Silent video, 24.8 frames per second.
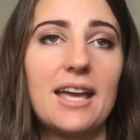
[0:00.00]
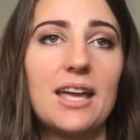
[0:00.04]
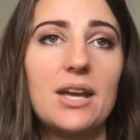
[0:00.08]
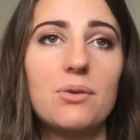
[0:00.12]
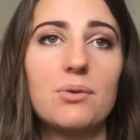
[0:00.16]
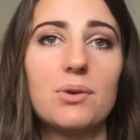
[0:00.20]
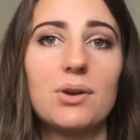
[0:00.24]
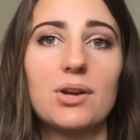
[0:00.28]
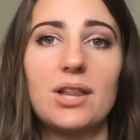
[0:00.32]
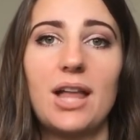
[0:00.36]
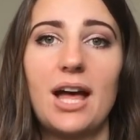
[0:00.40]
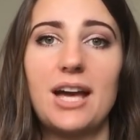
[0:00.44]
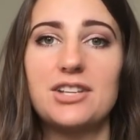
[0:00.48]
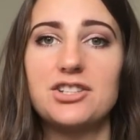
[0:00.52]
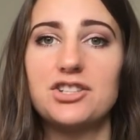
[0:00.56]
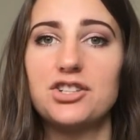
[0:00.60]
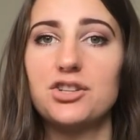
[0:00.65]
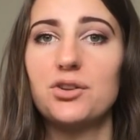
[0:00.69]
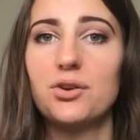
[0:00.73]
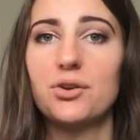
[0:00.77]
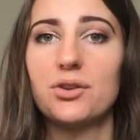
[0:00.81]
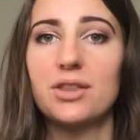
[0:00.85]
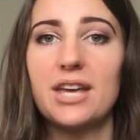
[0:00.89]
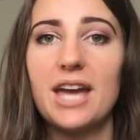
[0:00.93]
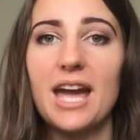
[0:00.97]
he realized,
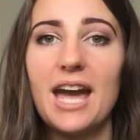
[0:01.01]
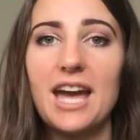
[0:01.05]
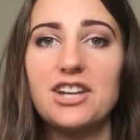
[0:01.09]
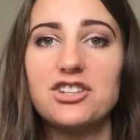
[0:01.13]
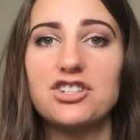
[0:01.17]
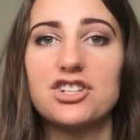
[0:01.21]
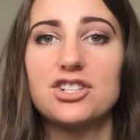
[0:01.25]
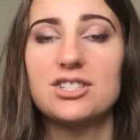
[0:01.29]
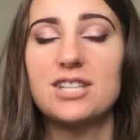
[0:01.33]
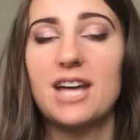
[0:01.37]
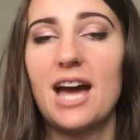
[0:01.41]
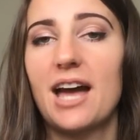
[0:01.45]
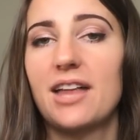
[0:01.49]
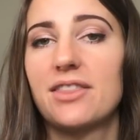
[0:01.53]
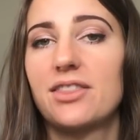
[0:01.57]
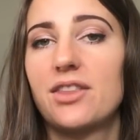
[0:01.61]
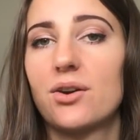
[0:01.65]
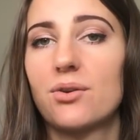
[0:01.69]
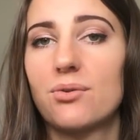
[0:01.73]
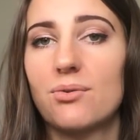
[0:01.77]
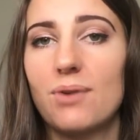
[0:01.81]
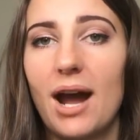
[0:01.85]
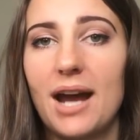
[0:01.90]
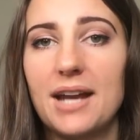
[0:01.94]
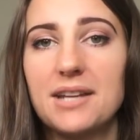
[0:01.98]
the Asians had
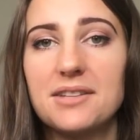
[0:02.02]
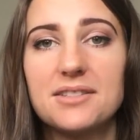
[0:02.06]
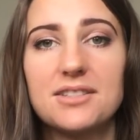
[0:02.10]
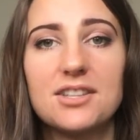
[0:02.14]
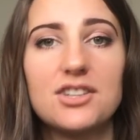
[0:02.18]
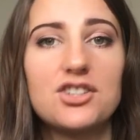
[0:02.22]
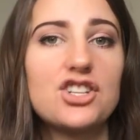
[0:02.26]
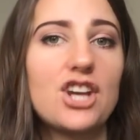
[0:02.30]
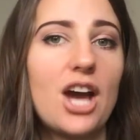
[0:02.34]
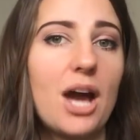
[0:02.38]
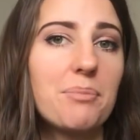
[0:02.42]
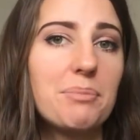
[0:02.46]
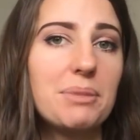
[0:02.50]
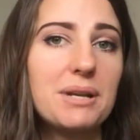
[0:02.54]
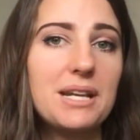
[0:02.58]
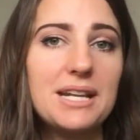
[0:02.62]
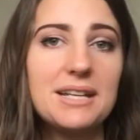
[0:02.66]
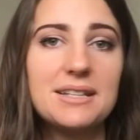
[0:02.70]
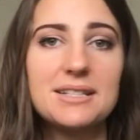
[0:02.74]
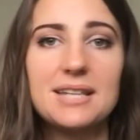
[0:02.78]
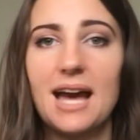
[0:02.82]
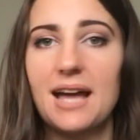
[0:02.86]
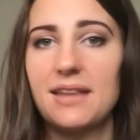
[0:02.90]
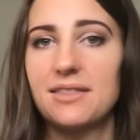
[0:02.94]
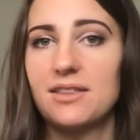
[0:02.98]
their rice, the
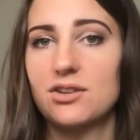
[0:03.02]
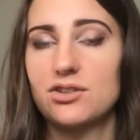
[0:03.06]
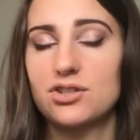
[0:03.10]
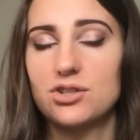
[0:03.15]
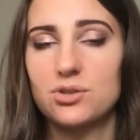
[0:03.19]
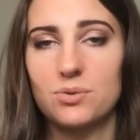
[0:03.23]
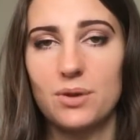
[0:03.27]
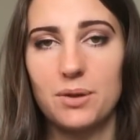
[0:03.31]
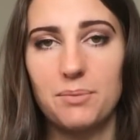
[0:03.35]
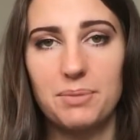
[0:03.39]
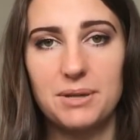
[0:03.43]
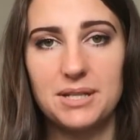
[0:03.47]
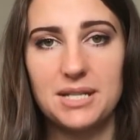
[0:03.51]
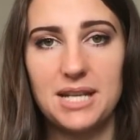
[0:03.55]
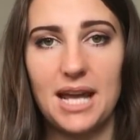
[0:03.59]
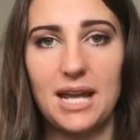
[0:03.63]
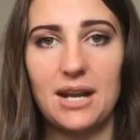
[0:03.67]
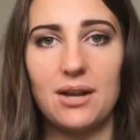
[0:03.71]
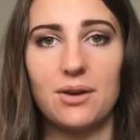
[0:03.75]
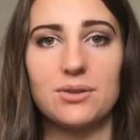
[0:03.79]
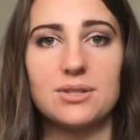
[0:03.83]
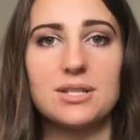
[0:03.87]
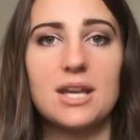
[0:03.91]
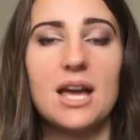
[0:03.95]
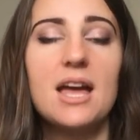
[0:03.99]
Japanese had their sweet
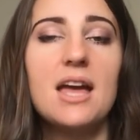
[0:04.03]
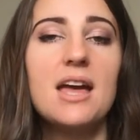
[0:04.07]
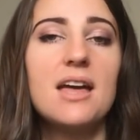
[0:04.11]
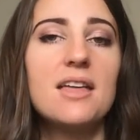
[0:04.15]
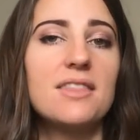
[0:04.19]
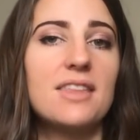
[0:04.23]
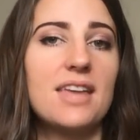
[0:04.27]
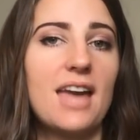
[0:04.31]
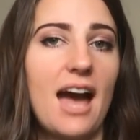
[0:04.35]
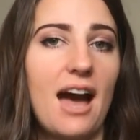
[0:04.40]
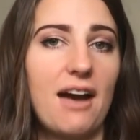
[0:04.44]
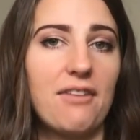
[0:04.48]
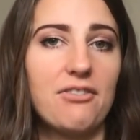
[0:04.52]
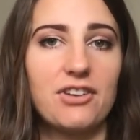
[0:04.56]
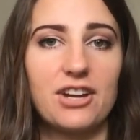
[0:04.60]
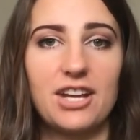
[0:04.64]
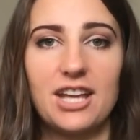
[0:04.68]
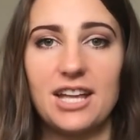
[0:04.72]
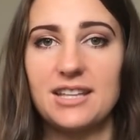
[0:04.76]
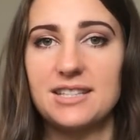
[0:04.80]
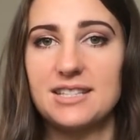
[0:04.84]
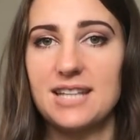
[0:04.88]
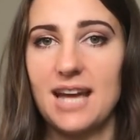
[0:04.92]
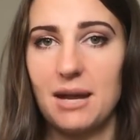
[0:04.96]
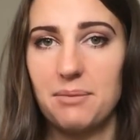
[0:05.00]
potatoes, the
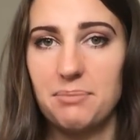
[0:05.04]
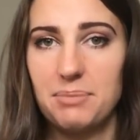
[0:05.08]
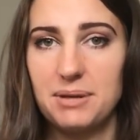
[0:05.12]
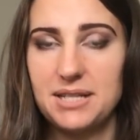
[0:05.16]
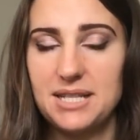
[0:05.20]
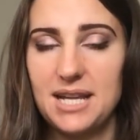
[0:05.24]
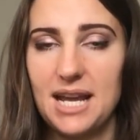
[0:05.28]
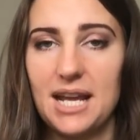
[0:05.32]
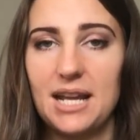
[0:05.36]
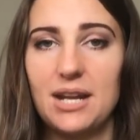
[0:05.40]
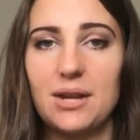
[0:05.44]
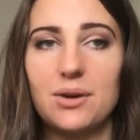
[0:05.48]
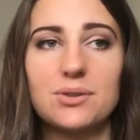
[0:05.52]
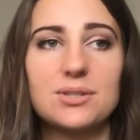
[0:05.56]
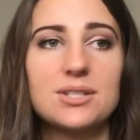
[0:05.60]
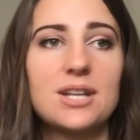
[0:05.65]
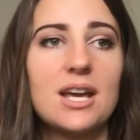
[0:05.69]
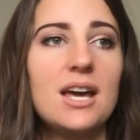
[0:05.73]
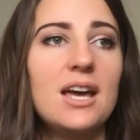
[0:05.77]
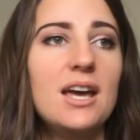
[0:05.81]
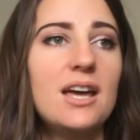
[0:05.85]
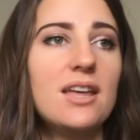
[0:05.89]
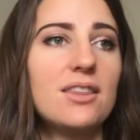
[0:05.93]
Africans had potatoes,